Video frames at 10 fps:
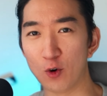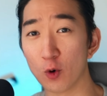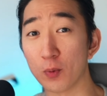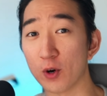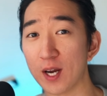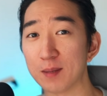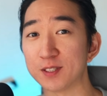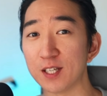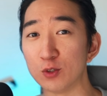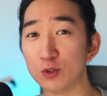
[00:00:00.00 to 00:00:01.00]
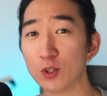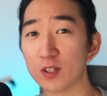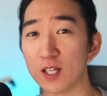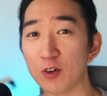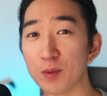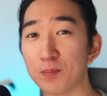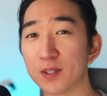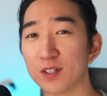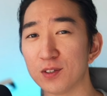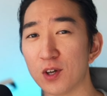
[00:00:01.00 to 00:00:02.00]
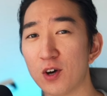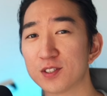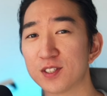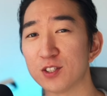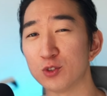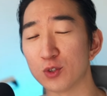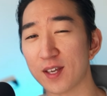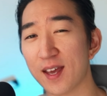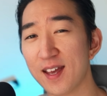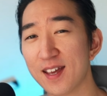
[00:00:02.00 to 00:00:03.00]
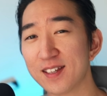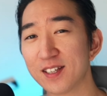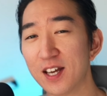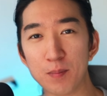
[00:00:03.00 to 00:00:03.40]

Or perhaps they do allow it, but the law says you can't